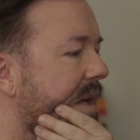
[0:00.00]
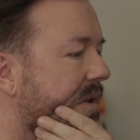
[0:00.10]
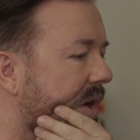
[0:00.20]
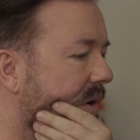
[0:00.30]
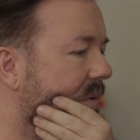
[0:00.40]

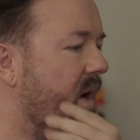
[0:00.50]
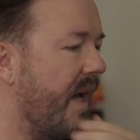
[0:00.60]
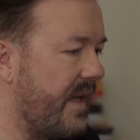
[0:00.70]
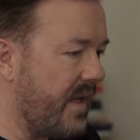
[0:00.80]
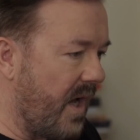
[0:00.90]
So
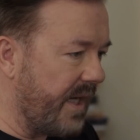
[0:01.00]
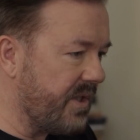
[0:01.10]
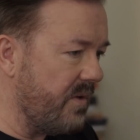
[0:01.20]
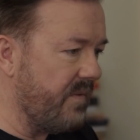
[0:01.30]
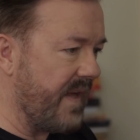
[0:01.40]
I
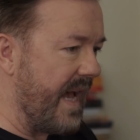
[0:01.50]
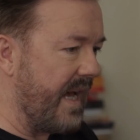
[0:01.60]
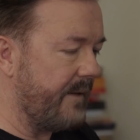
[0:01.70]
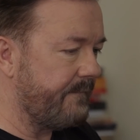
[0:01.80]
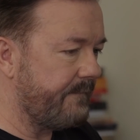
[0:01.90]
do
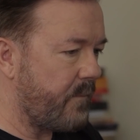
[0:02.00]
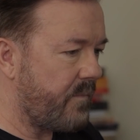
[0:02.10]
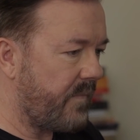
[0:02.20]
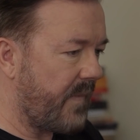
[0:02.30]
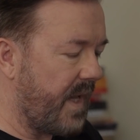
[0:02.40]
that,
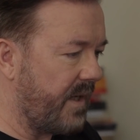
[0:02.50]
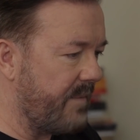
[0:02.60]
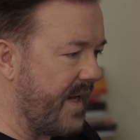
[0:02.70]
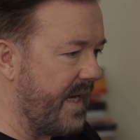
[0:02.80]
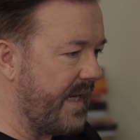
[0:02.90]
and I
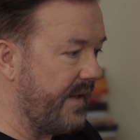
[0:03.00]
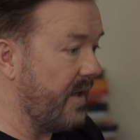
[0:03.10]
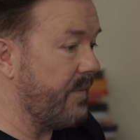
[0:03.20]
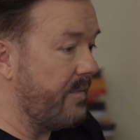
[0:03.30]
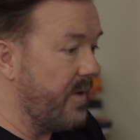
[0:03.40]
make it and
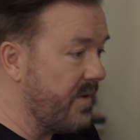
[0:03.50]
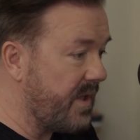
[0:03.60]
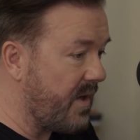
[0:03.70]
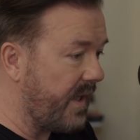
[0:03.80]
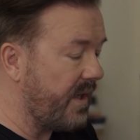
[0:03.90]
I put
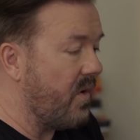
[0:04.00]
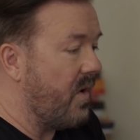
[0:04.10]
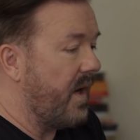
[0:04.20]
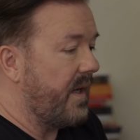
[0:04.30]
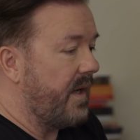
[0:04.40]
music on it. And,
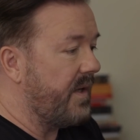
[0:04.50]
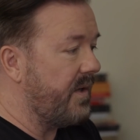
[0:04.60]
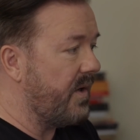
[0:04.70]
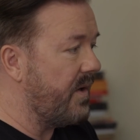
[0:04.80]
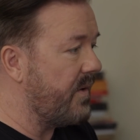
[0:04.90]
oh, and, and
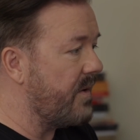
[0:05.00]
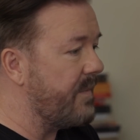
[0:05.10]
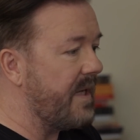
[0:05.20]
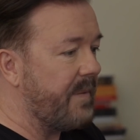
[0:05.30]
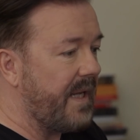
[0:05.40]
you know, you
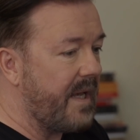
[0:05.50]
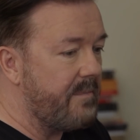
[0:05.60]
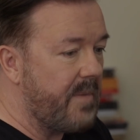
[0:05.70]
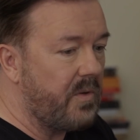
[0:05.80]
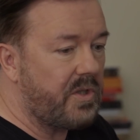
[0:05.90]
manipulate
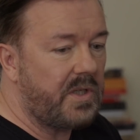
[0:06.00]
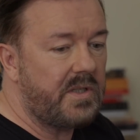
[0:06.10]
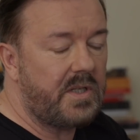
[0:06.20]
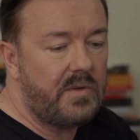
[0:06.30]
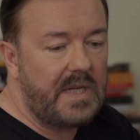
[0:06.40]

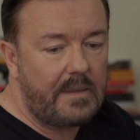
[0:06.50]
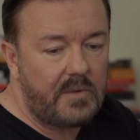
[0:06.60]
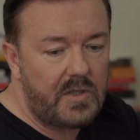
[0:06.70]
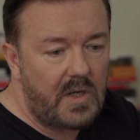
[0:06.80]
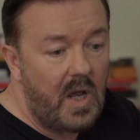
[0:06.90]
emotions and yeah. you take them
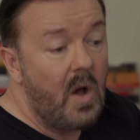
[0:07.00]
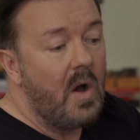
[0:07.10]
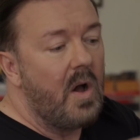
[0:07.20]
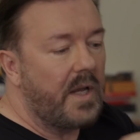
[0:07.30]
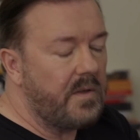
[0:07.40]
on a journey
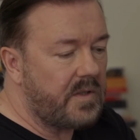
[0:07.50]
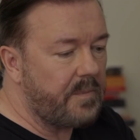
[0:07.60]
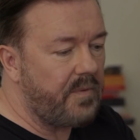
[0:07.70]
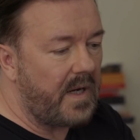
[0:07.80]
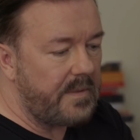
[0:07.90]
and you
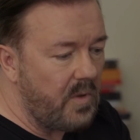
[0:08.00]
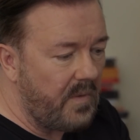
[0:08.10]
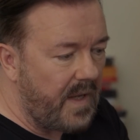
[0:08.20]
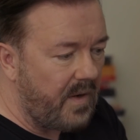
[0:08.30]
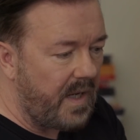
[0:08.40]
surprise yeah. them and all
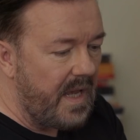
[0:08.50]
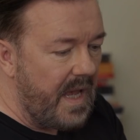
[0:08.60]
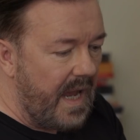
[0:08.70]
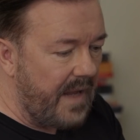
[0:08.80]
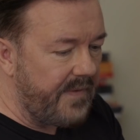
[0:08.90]
that. Right?
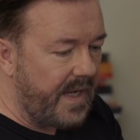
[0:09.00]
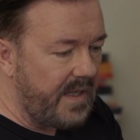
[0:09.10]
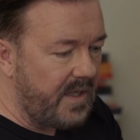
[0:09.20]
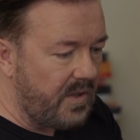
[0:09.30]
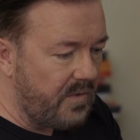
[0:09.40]
And
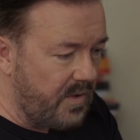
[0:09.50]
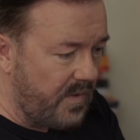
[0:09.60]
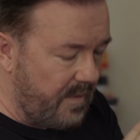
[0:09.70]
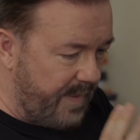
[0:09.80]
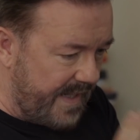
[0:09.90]
then you do
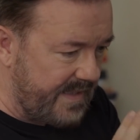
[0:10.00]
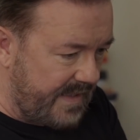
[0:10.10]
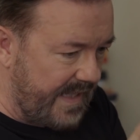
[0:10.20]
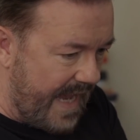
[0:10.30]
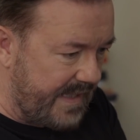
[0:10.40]
your
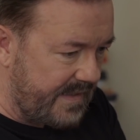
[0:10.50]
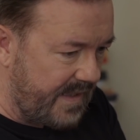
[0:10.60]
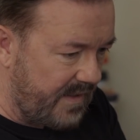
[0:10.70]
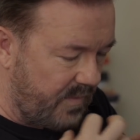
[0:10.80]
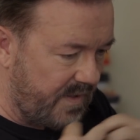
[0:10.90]
best guess
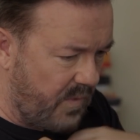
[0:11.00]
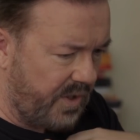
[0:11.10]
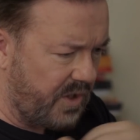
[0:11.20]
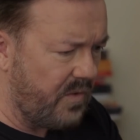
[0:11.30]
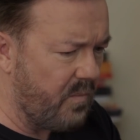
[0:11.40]
and it's
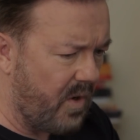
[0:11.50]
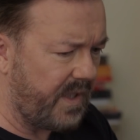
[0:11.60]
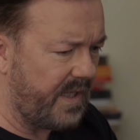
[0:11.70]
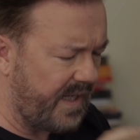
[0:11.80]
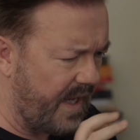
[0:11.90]
what you
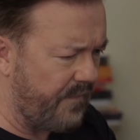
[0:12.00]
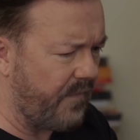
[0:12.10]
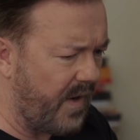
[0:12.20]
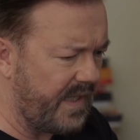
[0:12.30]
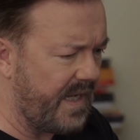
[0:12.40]
wanted. I get
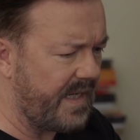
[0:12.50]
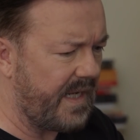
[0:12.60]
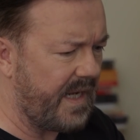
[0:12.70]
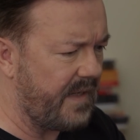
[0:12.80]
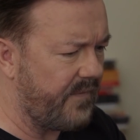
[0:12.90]
final
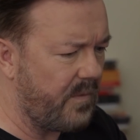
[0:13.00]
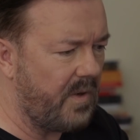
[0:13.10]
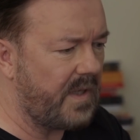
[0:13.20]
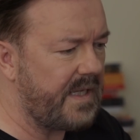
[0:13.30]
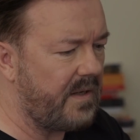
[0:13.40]
edit. And if it
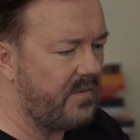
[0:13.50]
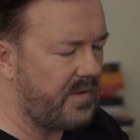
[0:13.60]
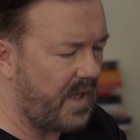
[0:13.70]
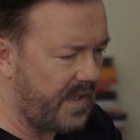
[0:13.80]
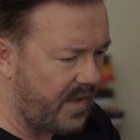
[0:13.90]
works out
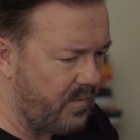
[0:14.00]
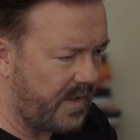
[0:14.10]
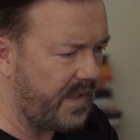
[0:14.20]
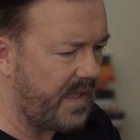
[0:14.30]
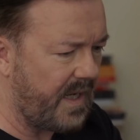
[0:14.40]
like I
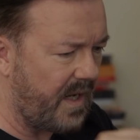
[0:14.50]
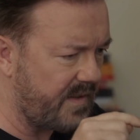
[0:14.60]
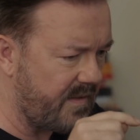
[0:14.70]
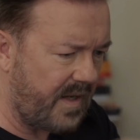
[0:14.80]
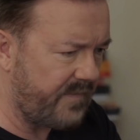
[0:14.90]
wanted it, I,
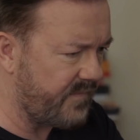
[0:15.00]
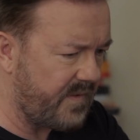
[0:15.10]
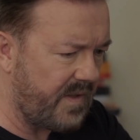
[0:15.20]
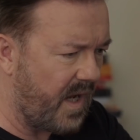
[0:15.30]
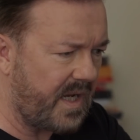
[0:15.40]

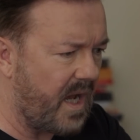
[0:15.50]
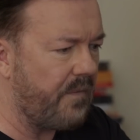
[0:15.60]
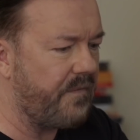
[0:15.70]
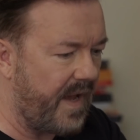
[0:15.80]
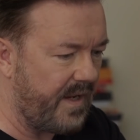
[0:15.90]
I
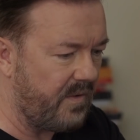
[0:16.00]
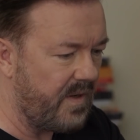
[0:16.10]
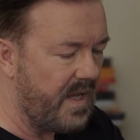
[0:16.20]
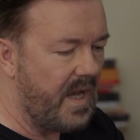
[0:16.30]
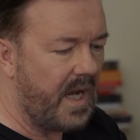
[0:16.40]
can't fail.
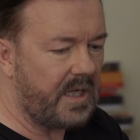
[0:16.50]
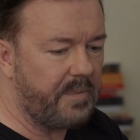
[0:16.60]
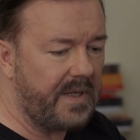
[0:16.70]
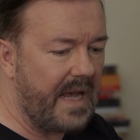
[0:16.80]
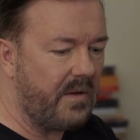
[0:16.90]
Yeah. And I
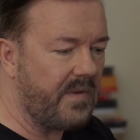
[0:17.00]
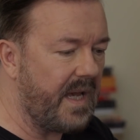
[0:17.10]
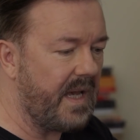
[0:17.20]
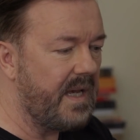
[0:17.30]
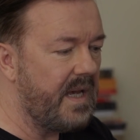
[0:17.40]
put it out
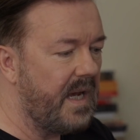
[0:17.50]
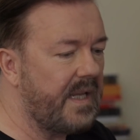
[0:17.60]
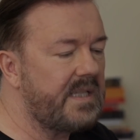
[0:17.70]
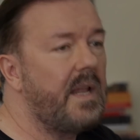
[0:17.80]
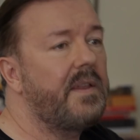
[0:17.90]
there and
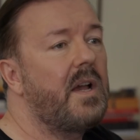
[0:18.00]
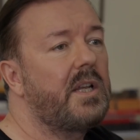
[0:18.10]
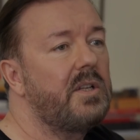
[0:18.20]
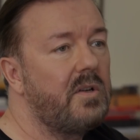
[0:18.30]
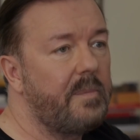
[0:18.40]
there's nothing I
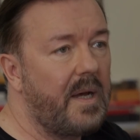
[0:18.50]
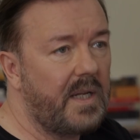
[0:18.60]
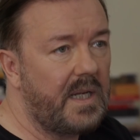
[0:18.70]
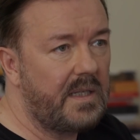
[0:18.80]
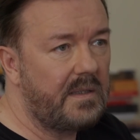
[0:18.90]
can do about
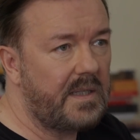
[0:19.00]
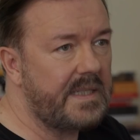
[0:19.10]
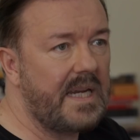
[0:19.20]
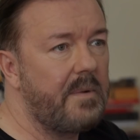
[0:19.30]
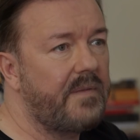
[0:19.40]
it. Yeah. They
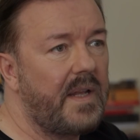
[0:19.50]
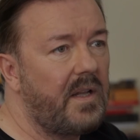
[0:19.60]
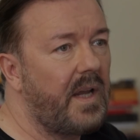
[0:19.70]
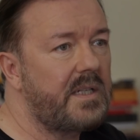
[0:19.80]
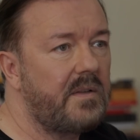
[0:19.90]
sure. tell me if they
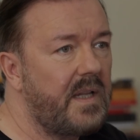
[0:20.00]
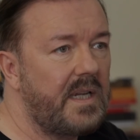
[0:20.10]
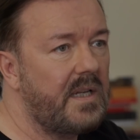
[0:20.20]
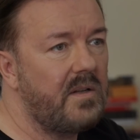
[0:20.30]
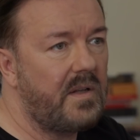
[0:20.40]
liked it or they
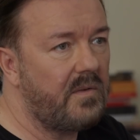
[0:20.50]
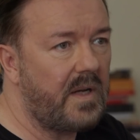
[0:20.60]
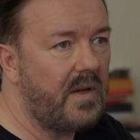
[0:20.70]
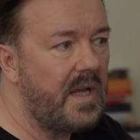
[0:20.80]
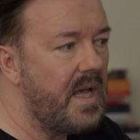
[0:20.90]
didn't. yeah.
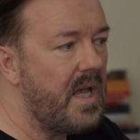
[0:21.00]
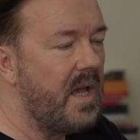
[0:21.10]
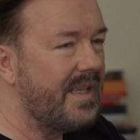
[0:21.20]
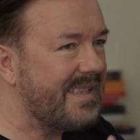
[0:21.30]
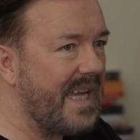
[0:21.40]
Right, right. yeah.
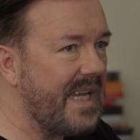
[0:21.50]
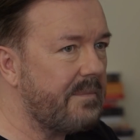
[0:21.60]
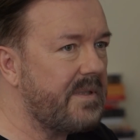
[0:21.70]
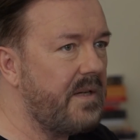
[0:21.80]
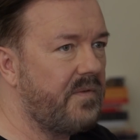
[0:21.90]
Stand
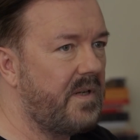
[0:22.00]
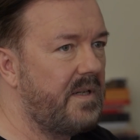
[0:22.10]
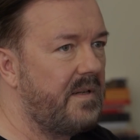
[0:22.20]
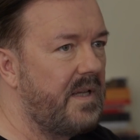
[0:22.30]
up's different.